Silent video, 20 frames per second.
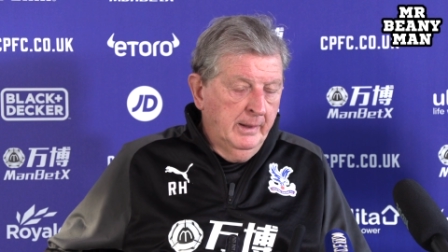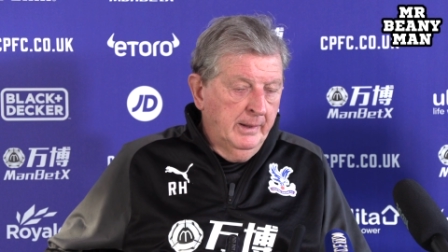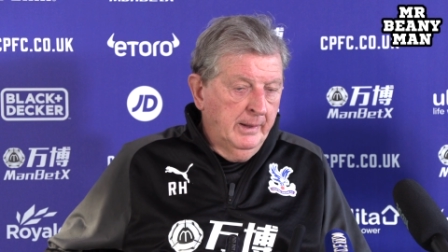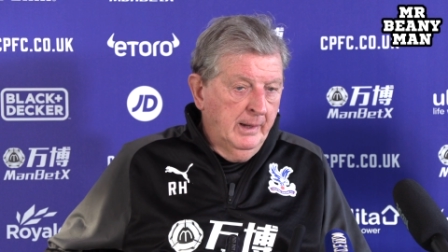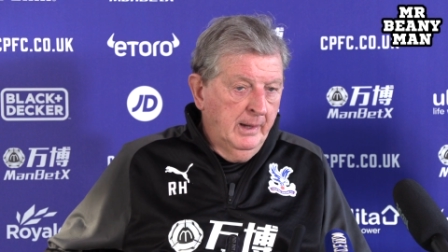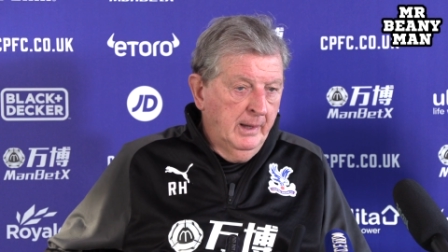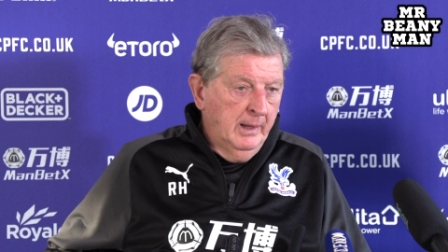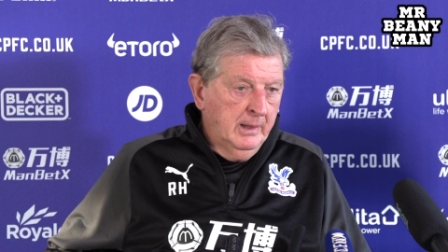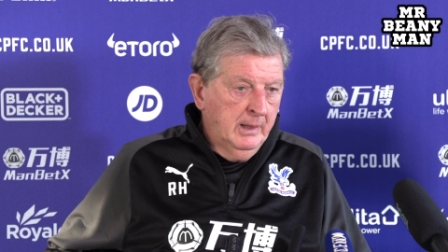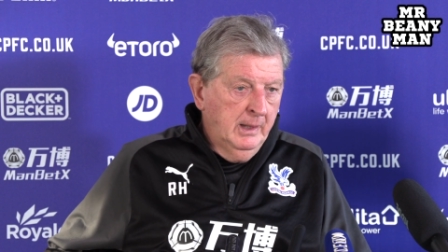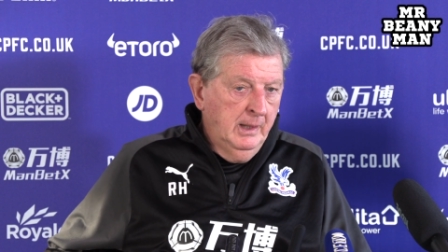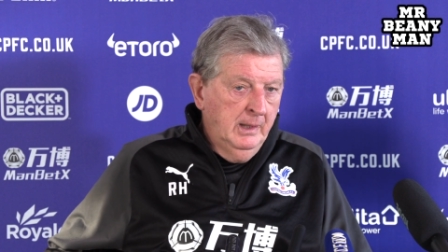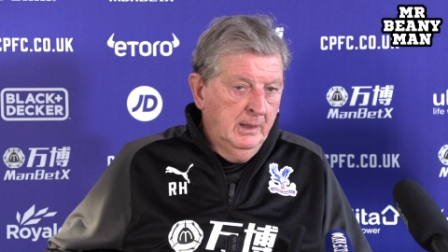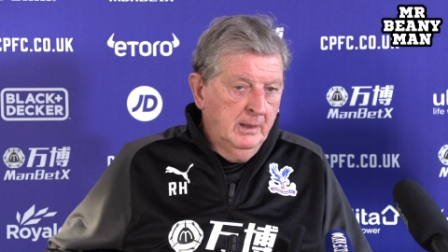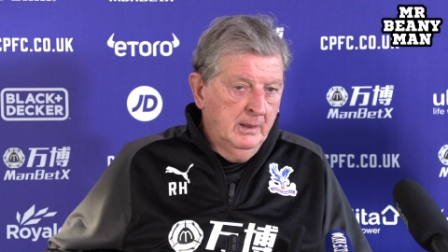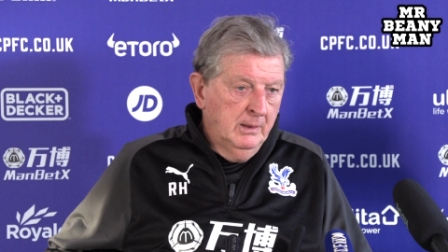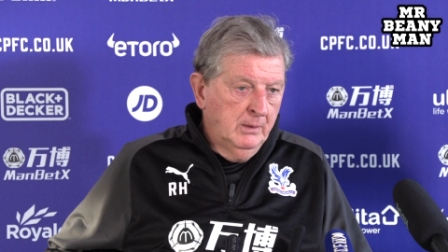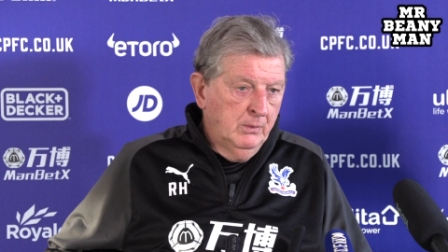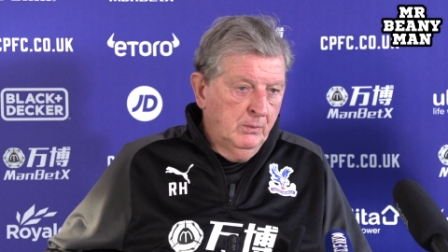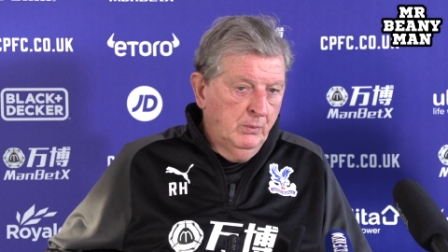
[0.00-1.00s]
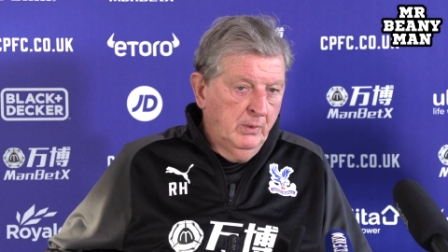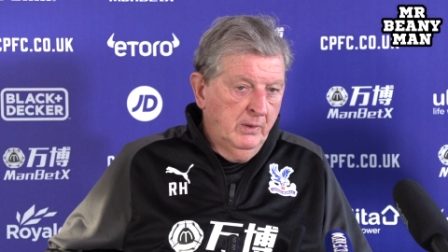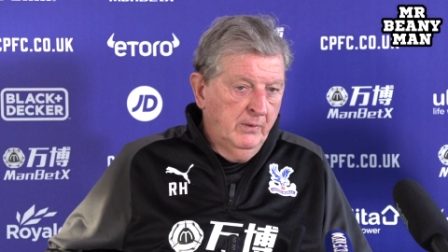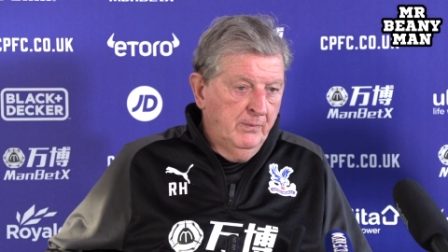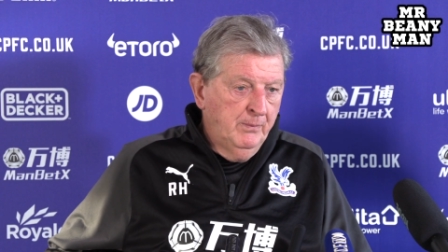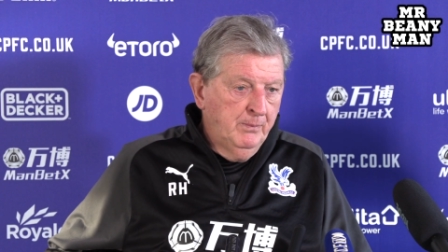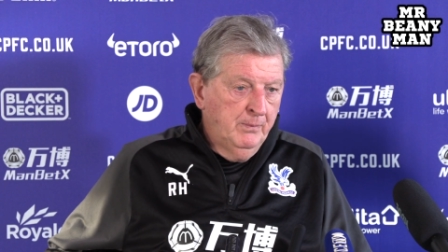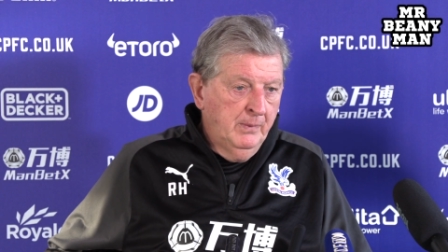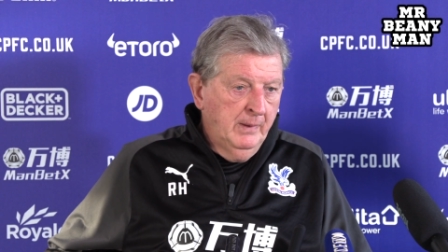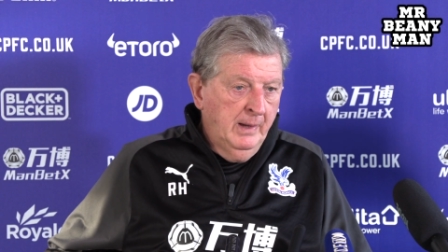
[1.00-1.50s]
unlucky, and
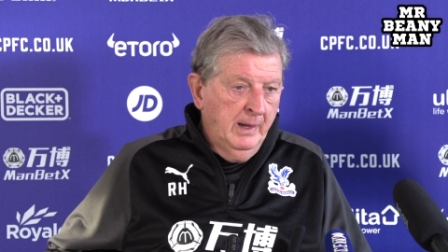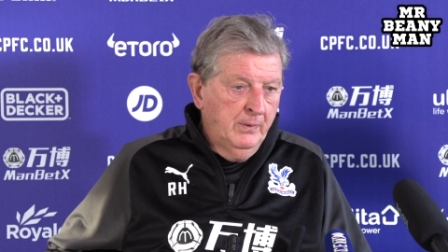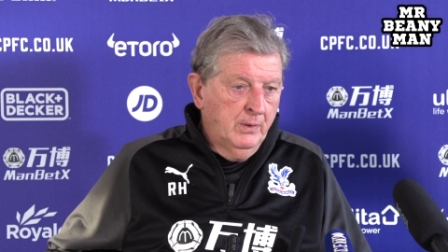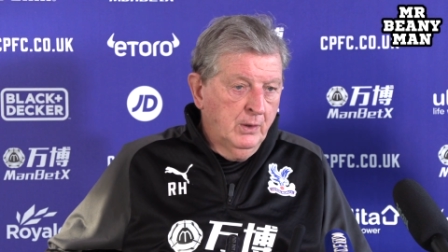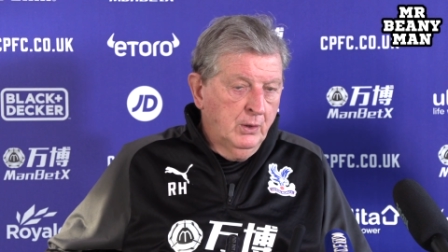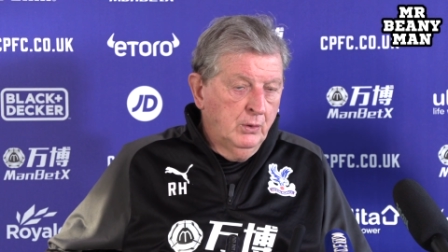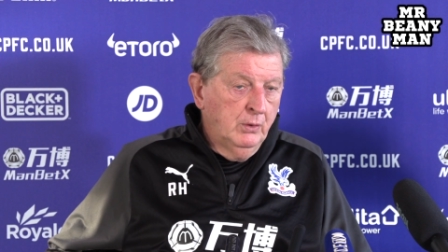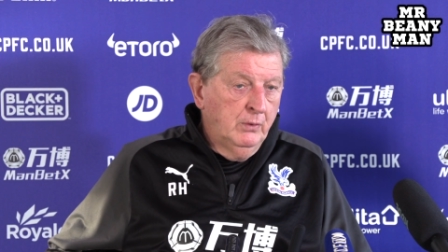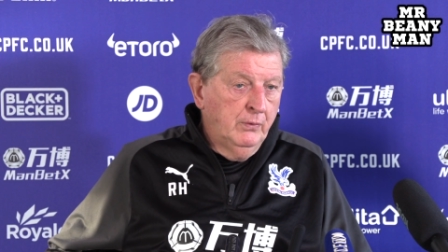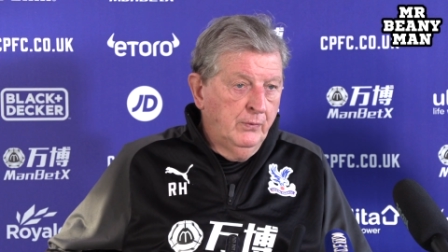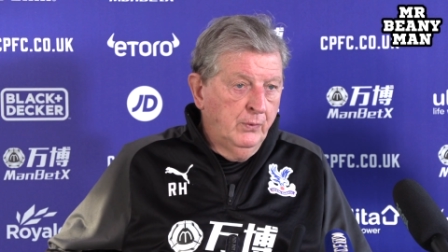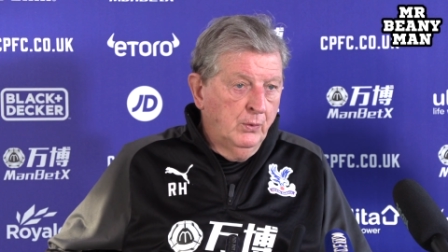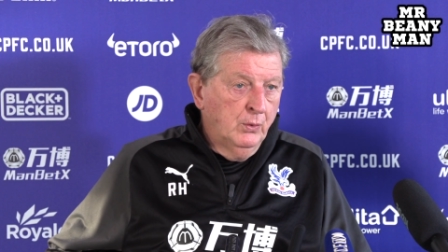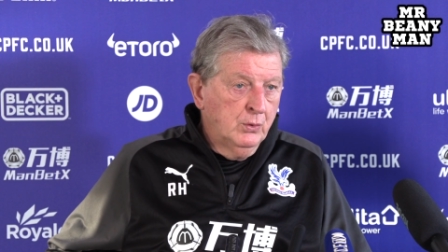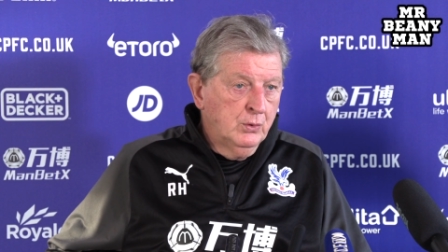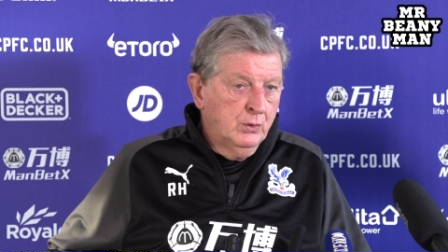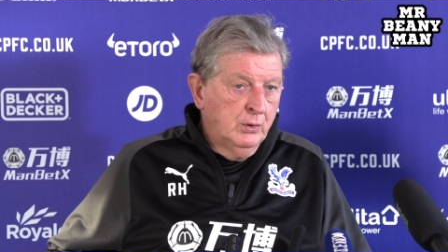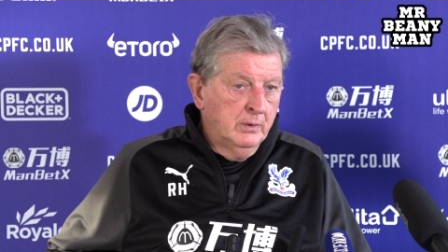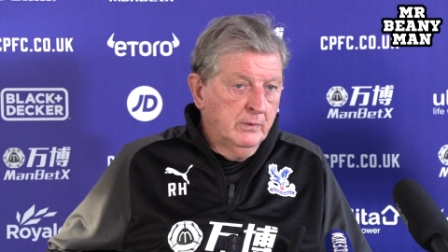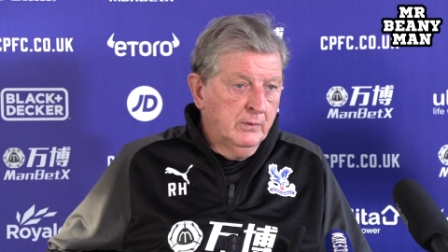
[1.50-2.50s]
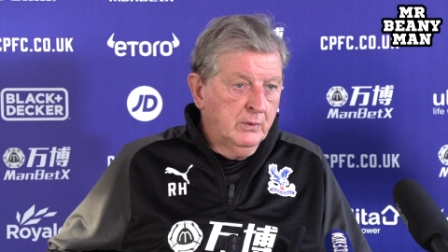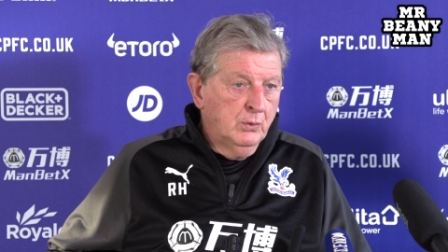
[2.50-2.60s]
we've had the good fortune,